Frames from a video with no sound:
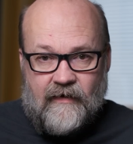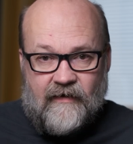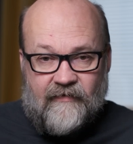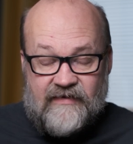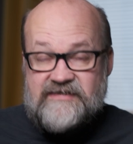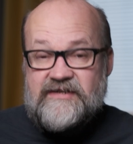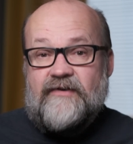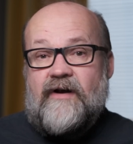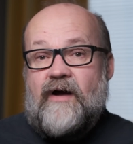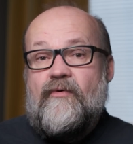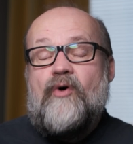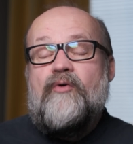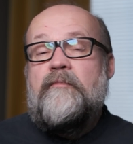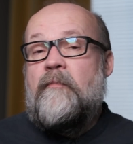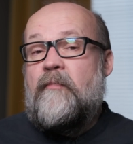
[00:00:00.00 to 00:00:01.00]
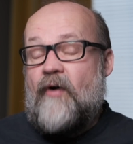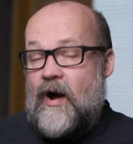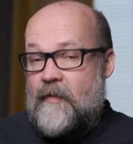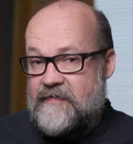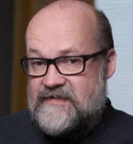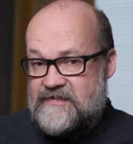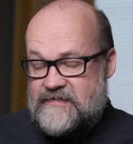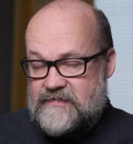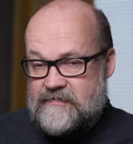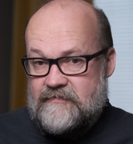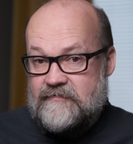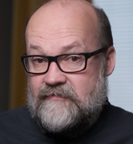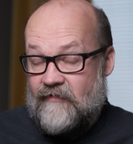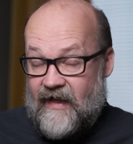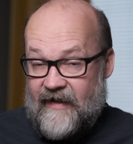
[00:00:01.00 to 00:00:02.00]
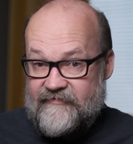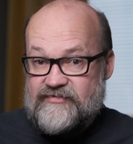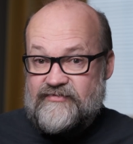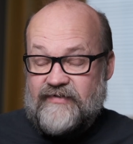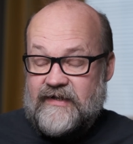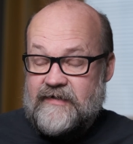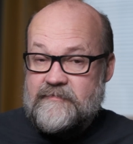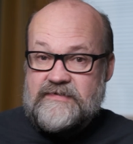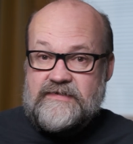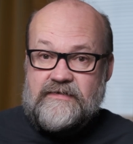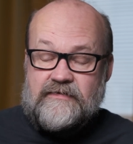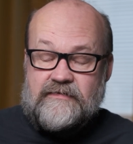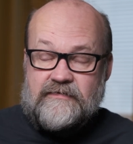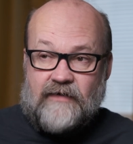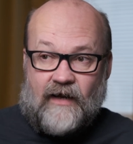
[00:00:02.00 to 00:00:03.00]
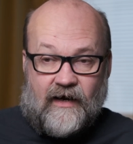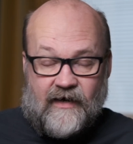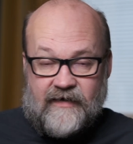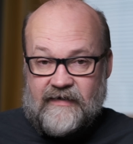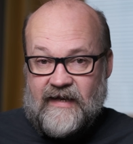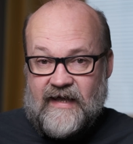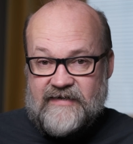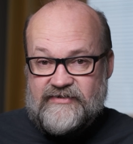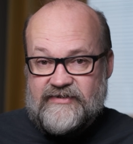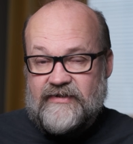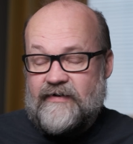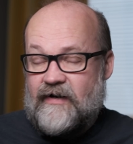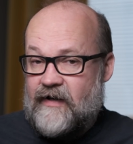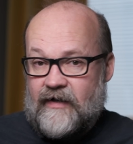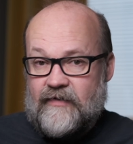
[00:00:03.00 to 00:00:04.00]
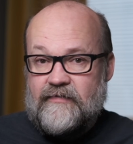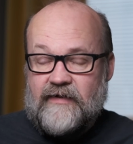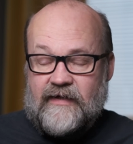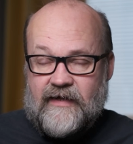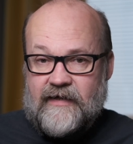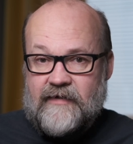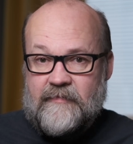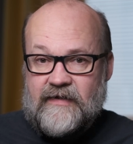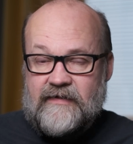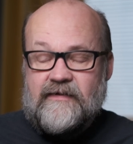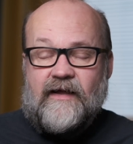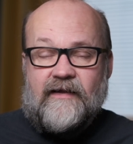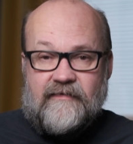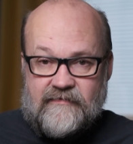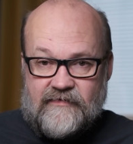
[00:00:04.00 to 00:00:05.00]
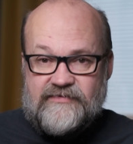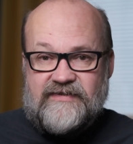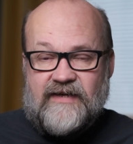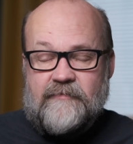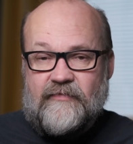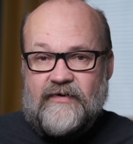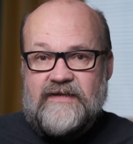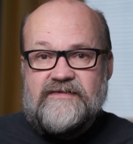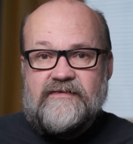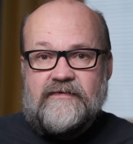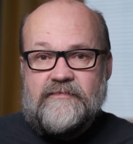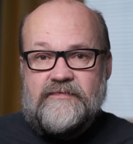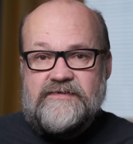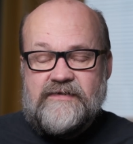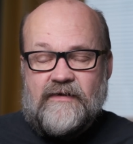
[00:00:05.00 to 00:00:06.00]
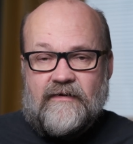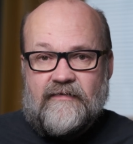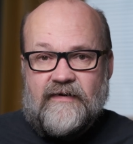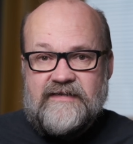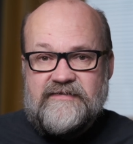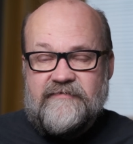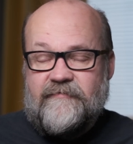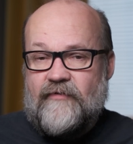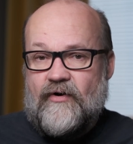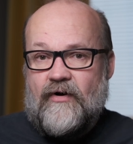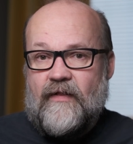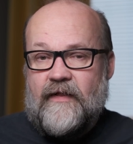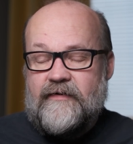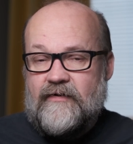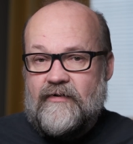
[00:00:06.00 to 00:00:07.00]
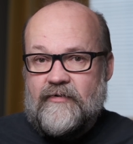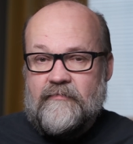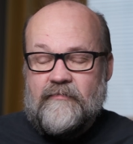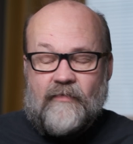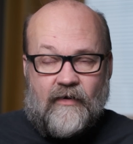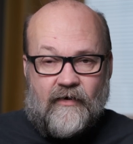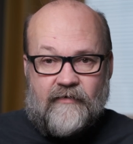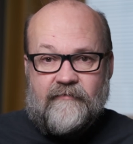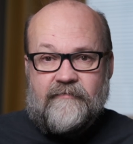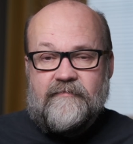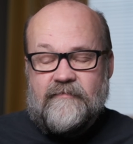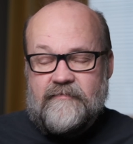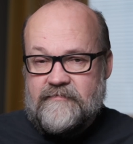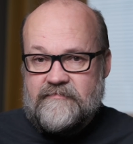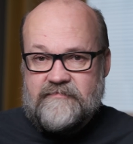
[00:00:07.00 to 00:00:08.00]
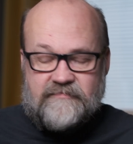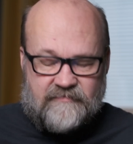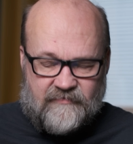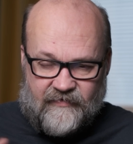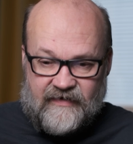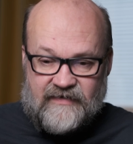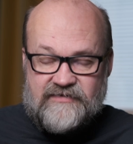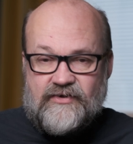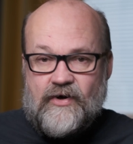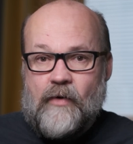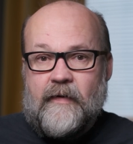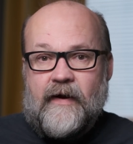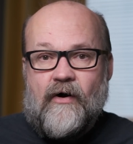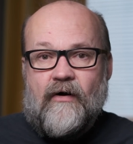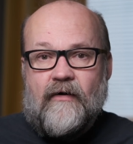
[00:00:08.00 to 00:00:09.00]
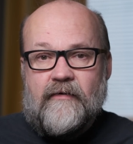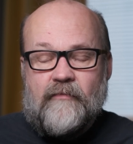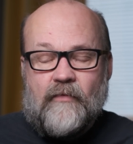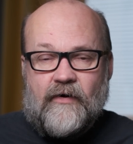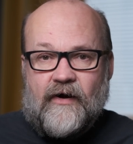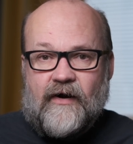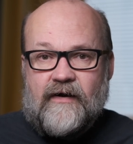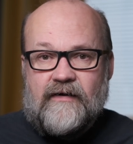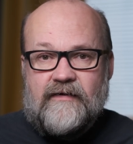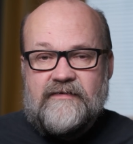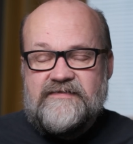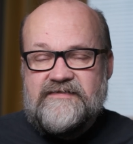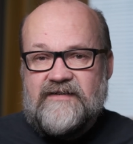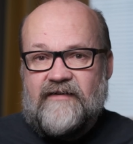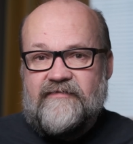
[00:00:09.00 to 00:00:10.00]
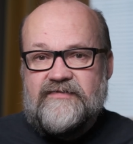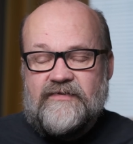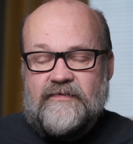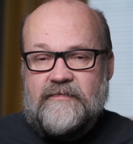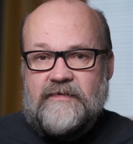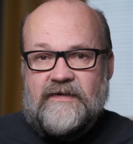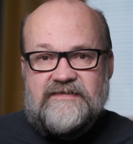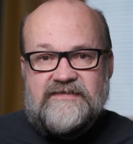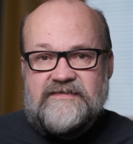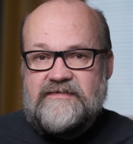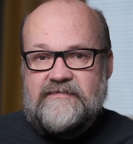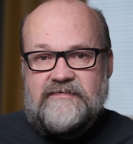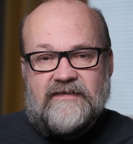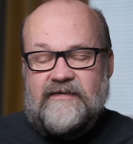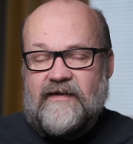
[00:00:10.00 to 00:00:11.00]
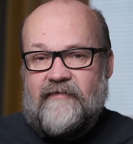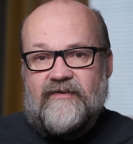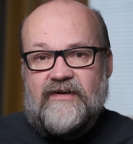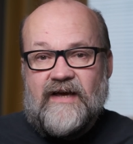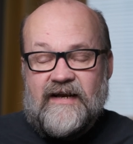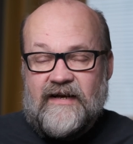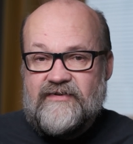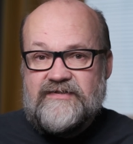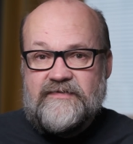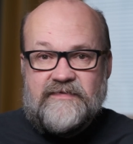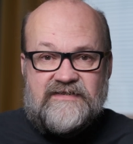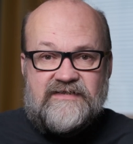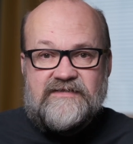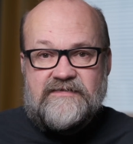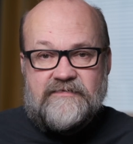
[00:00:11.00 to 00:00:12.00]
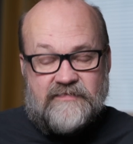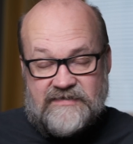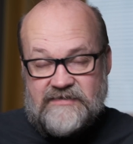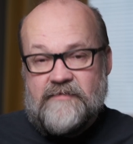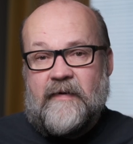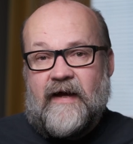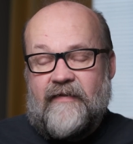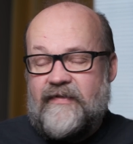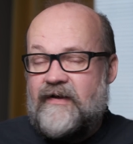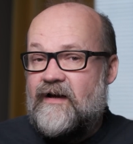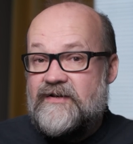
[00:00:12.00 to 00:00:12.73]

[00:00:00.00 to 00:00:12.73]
And this year I won't promise live streams like I did last year, and I couldn't keep it. And the same reason, it was a crazy fall and autumn, a lot of things going on, work and stuff, so I just didn't have the energy, which is a bad thing.